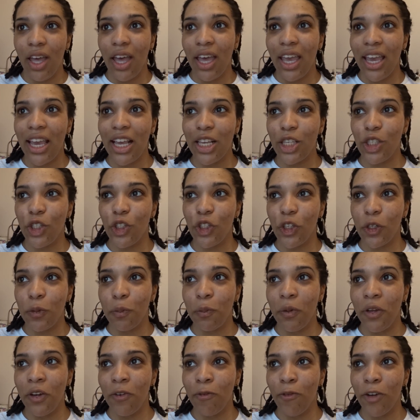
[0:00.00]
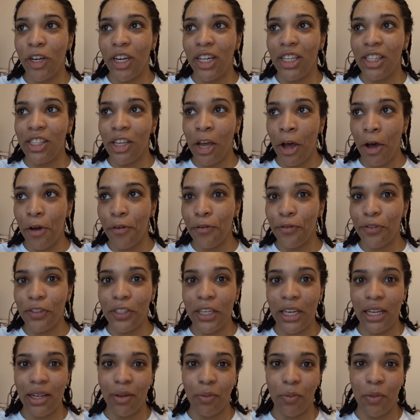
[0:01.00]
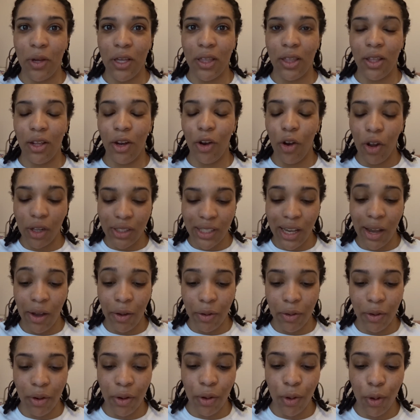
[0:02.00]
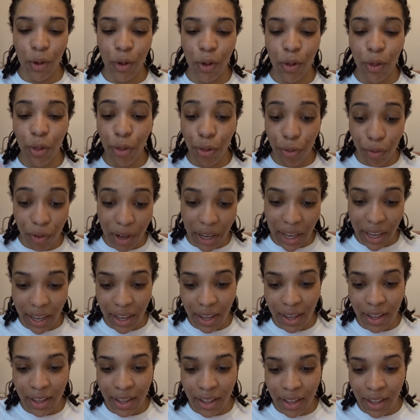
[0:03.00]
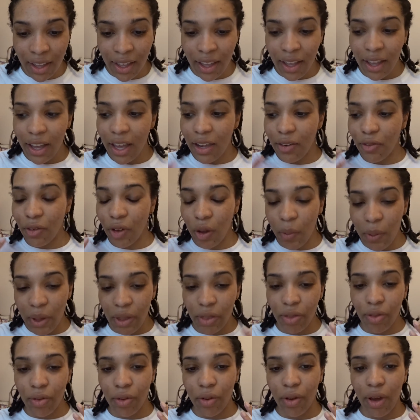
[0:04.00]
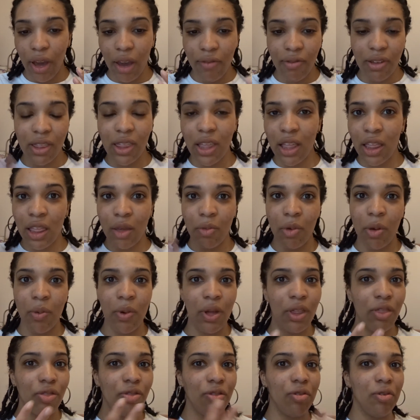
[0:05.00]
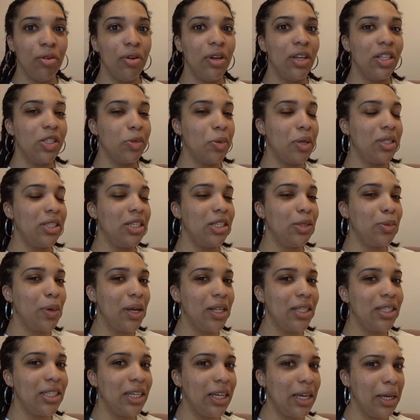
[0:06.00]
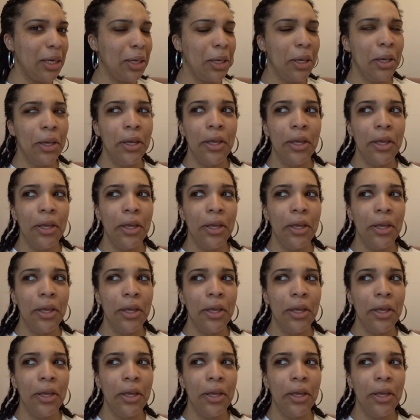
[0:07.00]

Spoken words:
It's just been really tough dealing with lockdown 3, kind of going through everything that we went through in 2020.